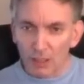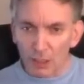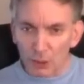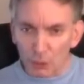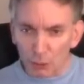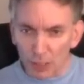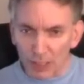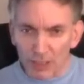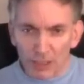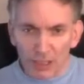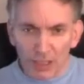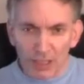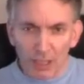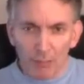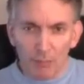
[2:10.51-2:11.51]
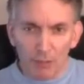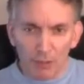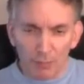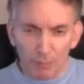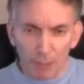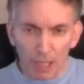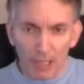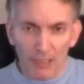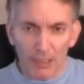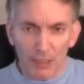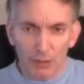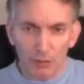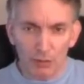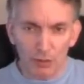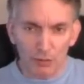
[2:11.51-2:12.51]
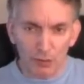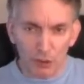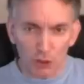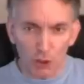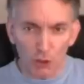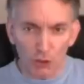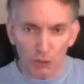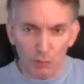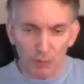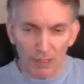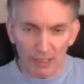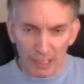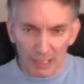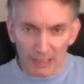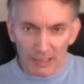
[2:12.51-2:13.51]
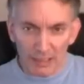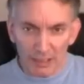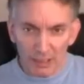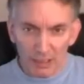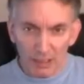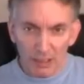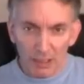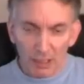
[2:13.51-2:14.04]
The greater the number of particles of solute being added,